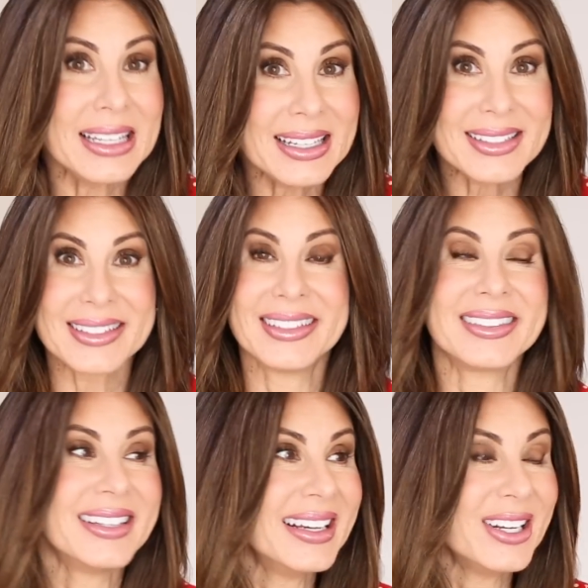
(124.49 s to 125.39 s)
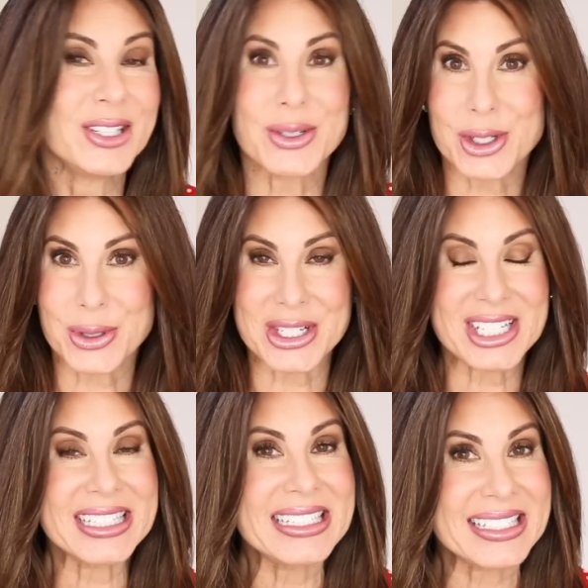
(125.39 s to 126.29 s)
eat
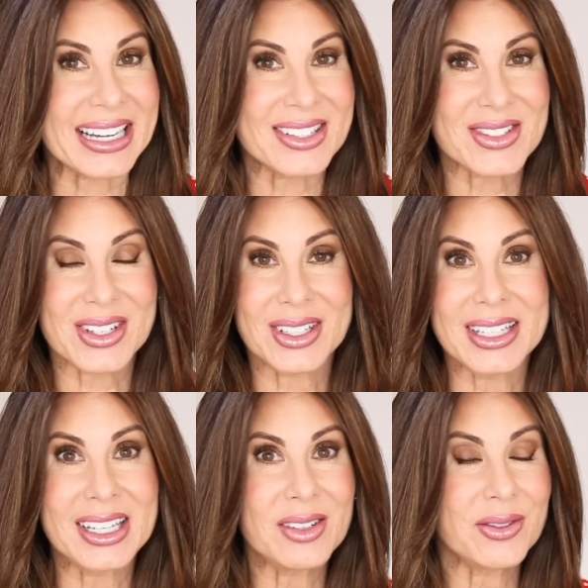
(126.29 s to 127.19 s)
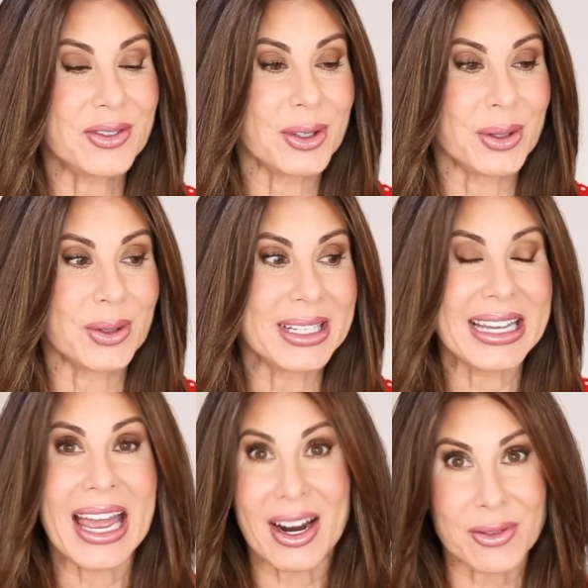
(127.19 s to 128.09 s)
nutritionally dense, clean food
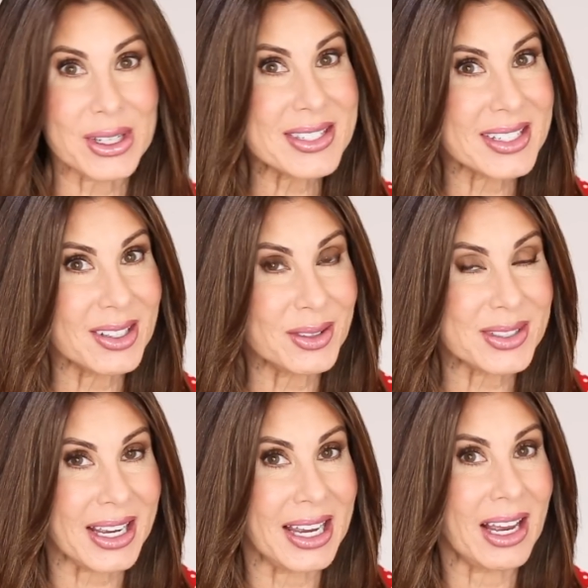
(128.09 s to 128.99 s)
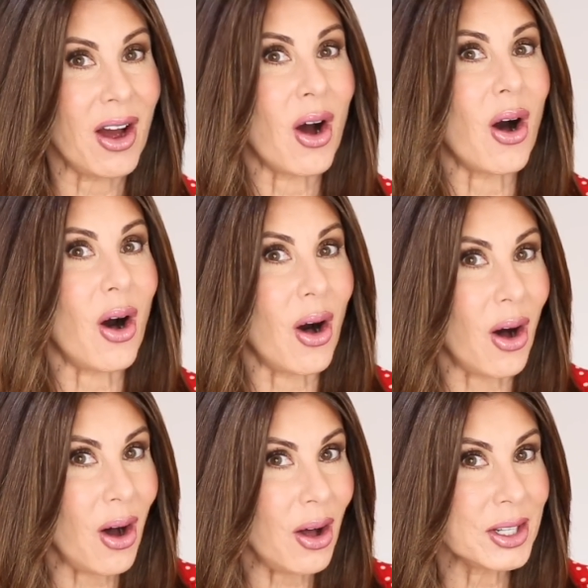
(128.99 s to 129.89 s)
every single day,
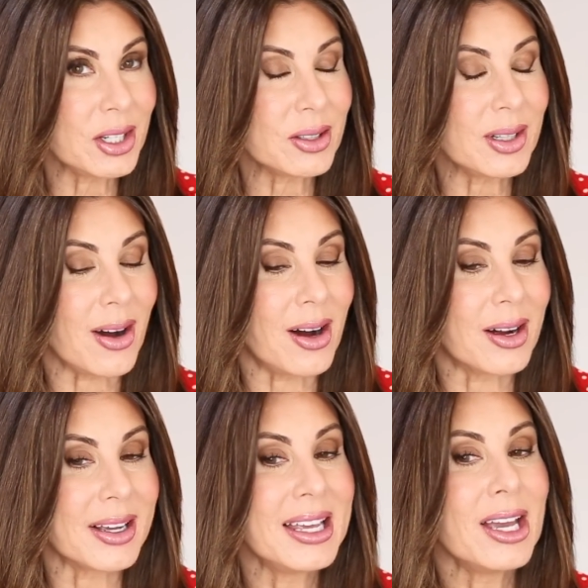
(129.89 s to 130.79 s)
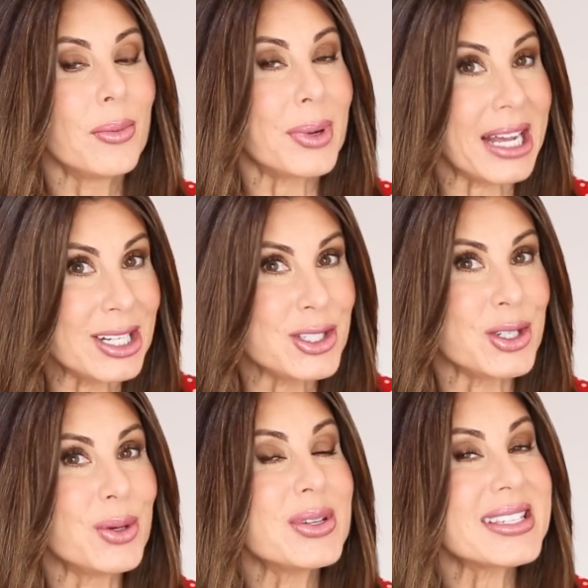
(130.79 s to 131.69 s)
all year long, but I
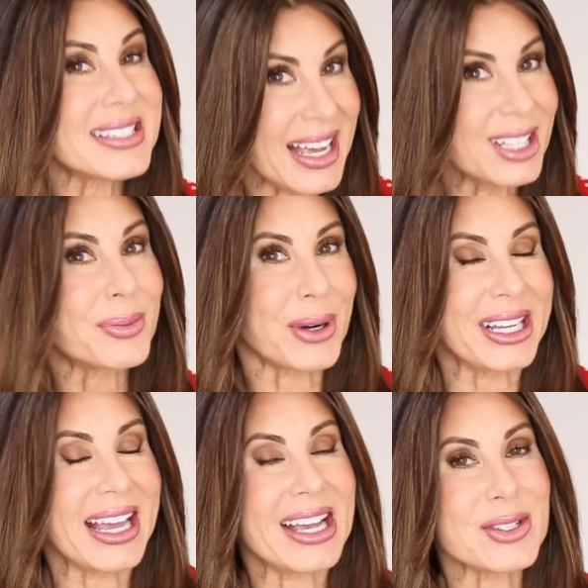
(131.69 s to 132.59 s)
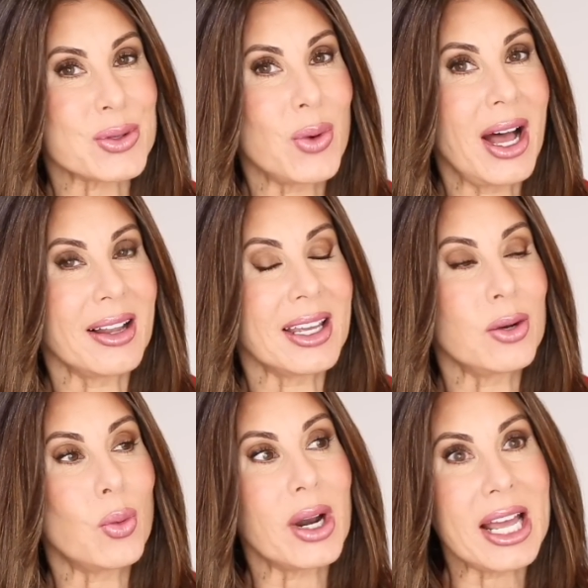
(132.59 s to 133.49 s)
do celebrate as well.
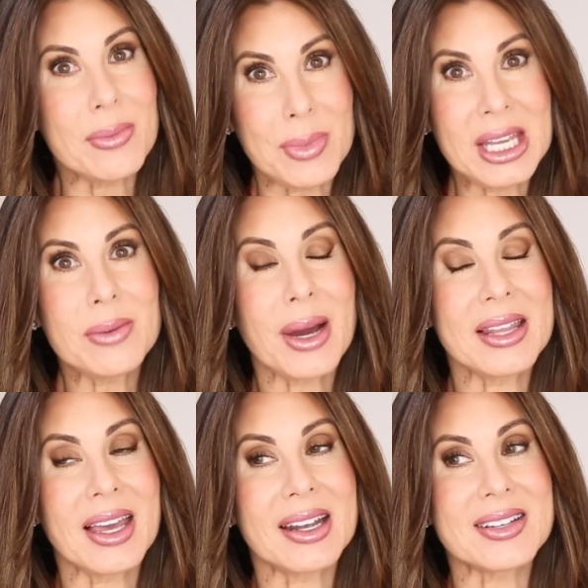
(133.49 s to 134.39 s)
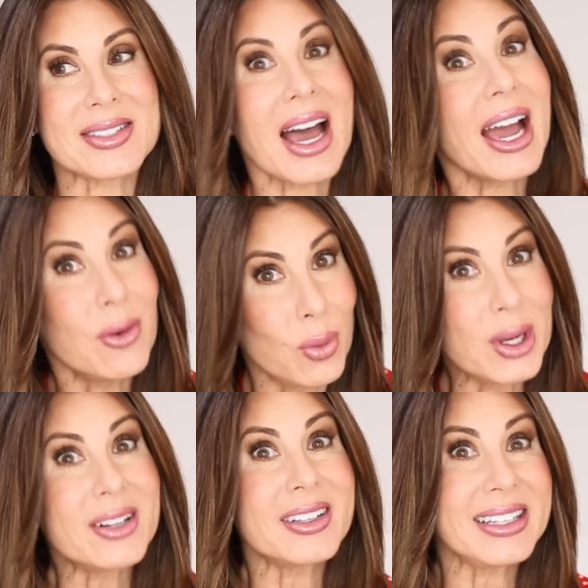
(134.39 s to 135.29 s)
And what I mean by that is I
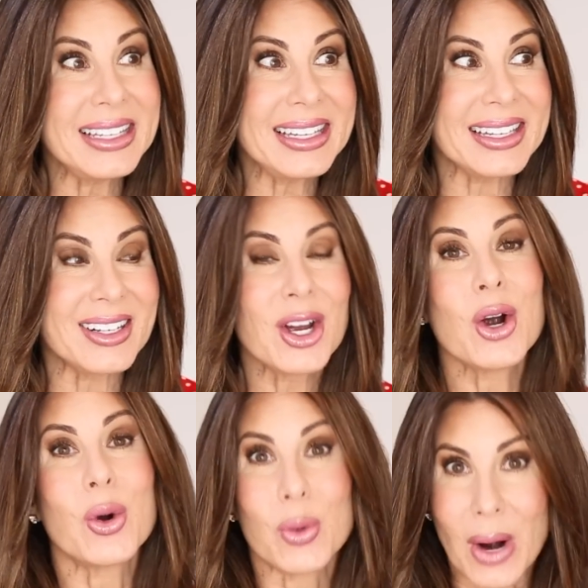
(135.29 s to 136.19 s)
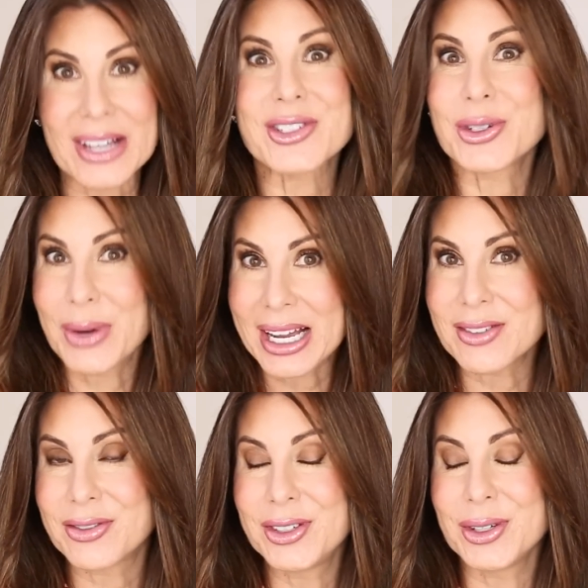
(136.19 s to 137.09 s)
will eat
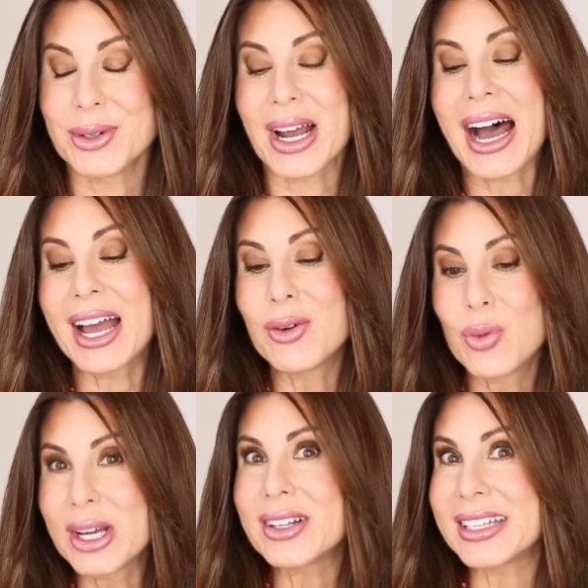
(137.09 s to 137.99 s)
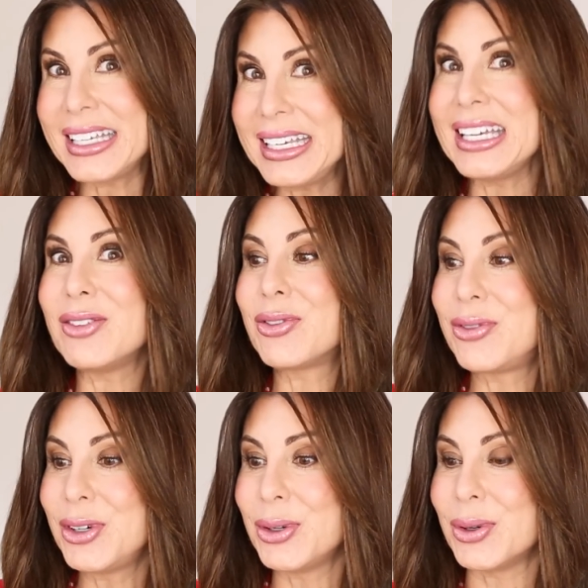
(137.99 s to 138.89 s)
restaurant food. I will eat
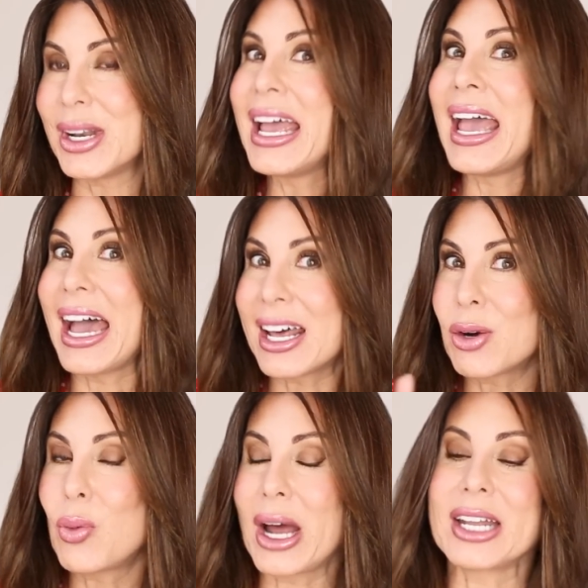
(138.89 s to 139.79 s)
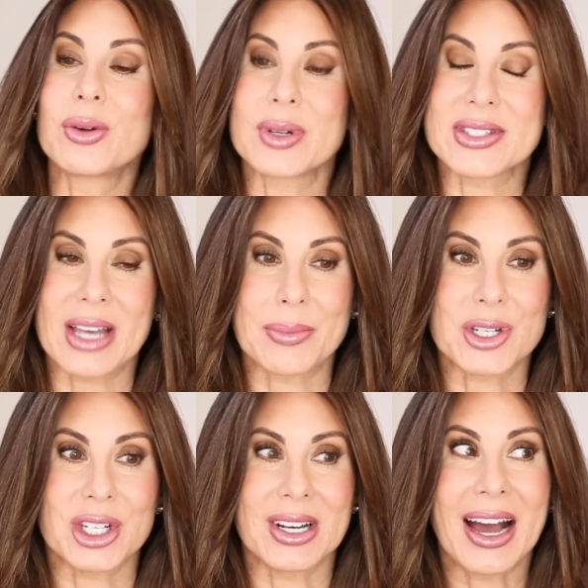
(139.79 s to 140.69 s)
food at a wedding
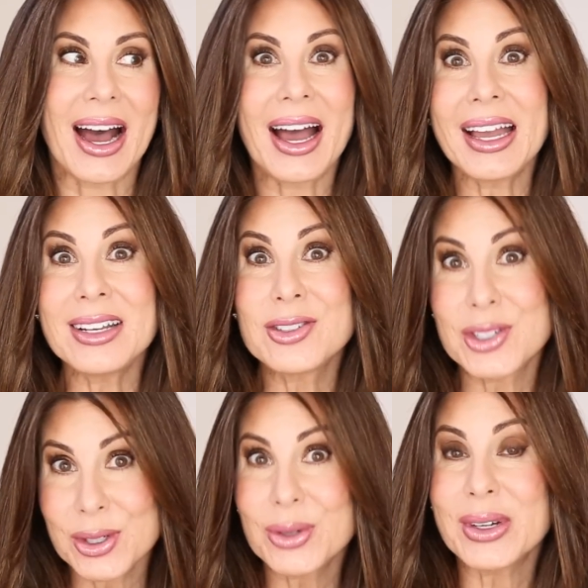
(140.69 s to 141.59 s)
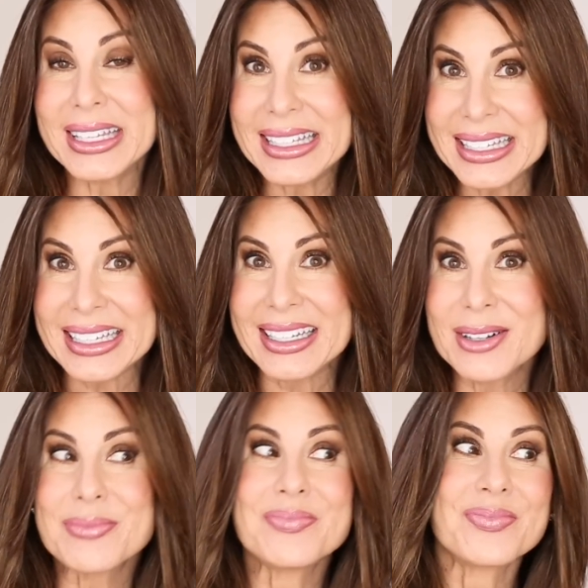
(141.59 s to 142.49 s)
reception. I do
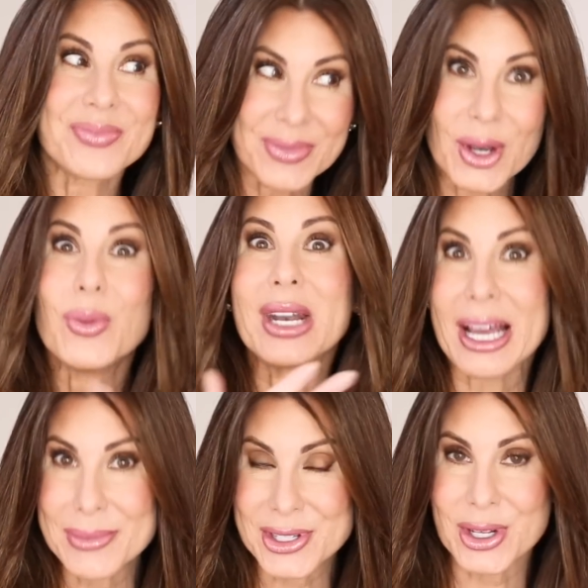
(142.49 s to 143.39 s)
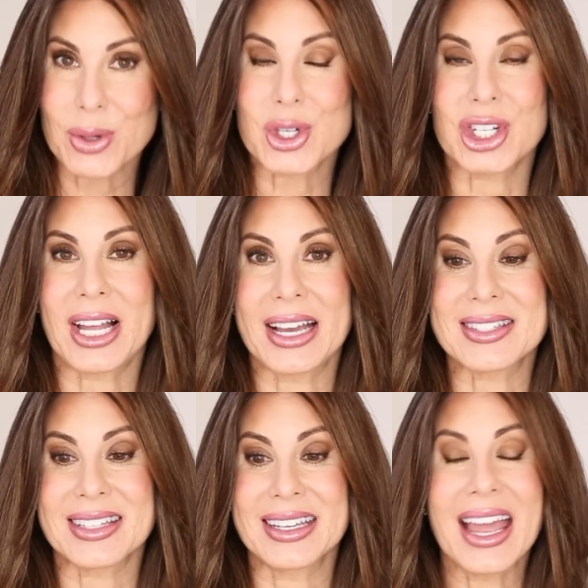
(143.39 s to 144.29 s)
eat when I'm
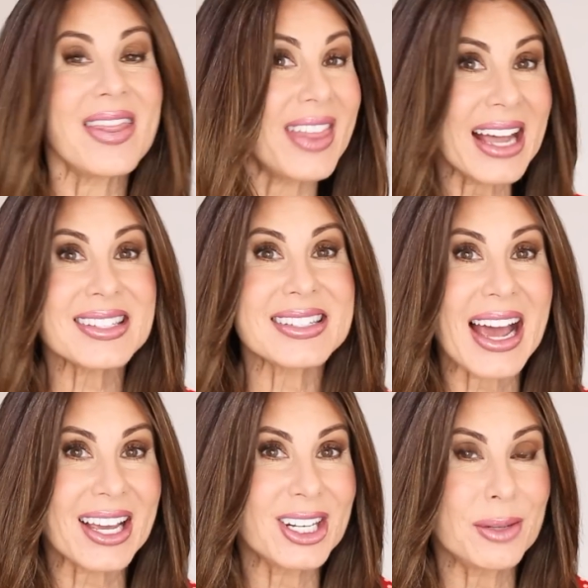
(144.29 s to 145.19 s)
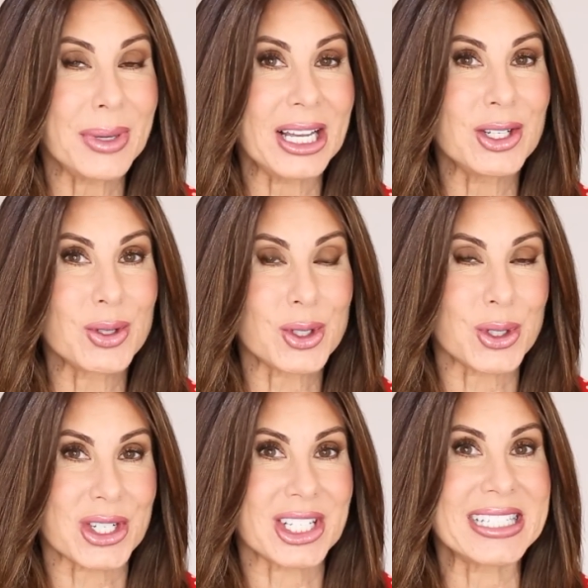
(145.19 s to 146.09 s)
socializing, and that's not going to be
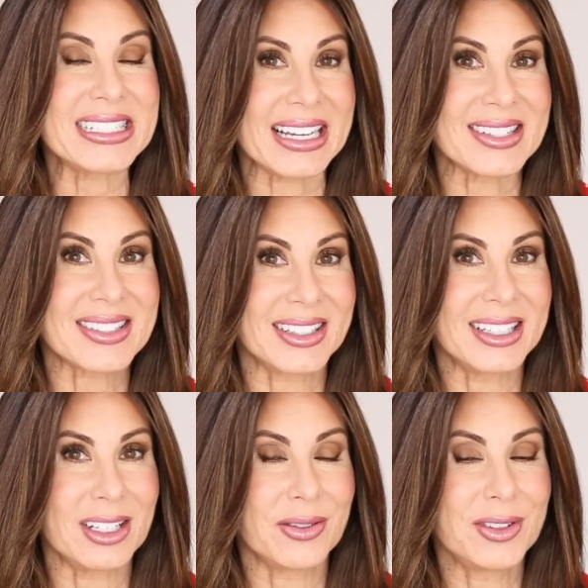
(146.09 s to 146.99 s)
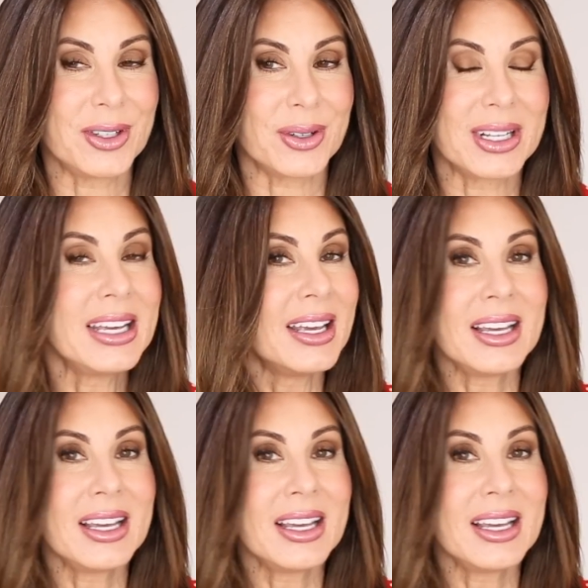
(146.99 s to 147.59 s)
nutritionally dense, clean food.